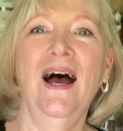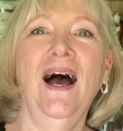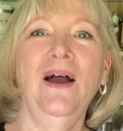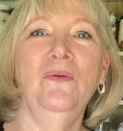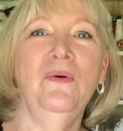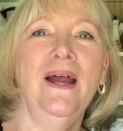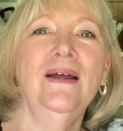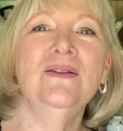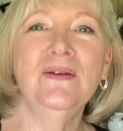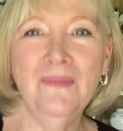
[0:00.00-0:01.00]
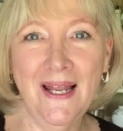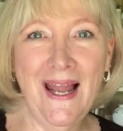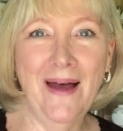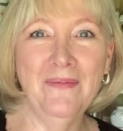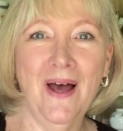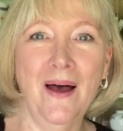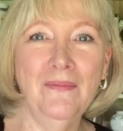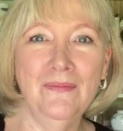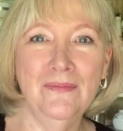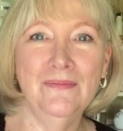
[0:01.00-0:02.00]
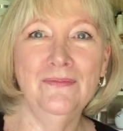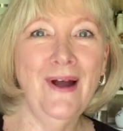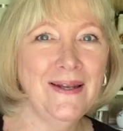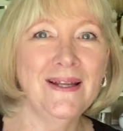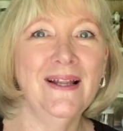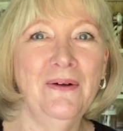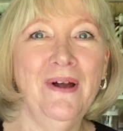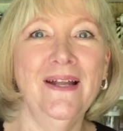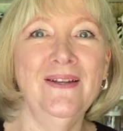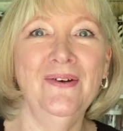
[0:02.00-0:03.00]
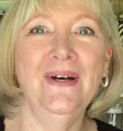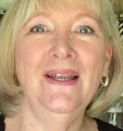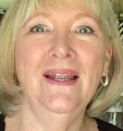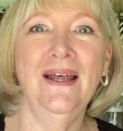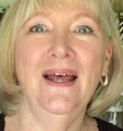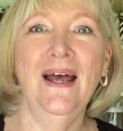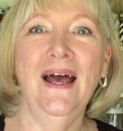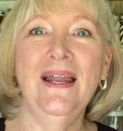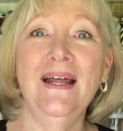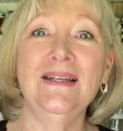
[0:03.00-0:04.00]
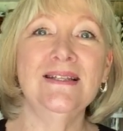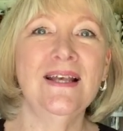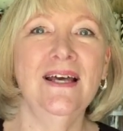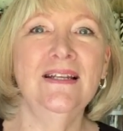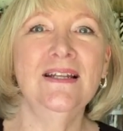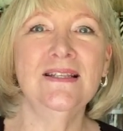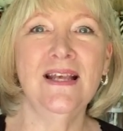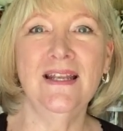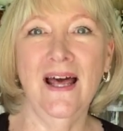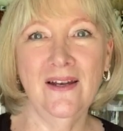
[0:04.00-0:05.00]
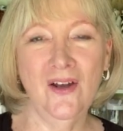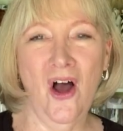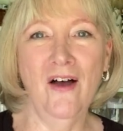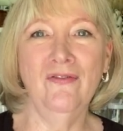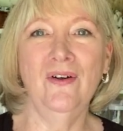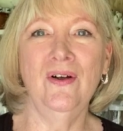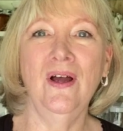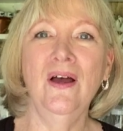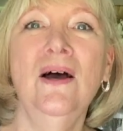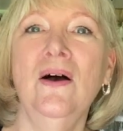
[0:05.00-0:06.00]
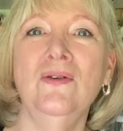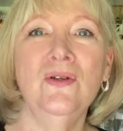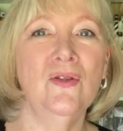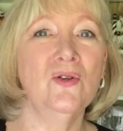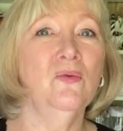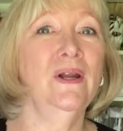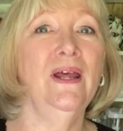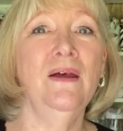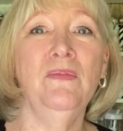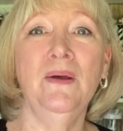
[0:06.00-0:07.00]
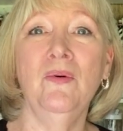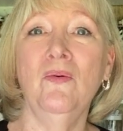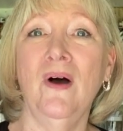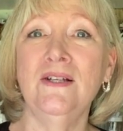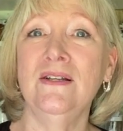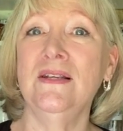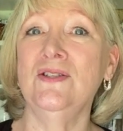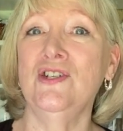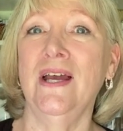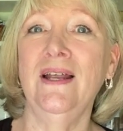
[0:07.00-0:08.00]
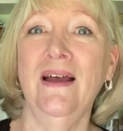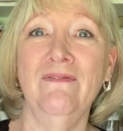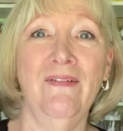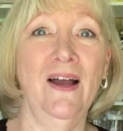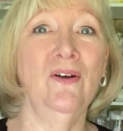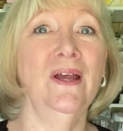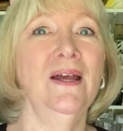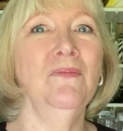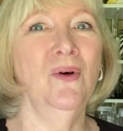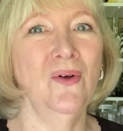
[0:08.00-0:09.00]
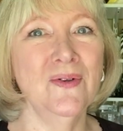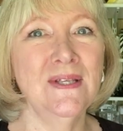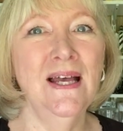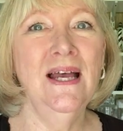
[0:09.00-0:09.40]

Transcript: I ran to my laptop, practically ran to it, and I decided to send out an offer to the 28 people watching these Jadeite Fire King bowls.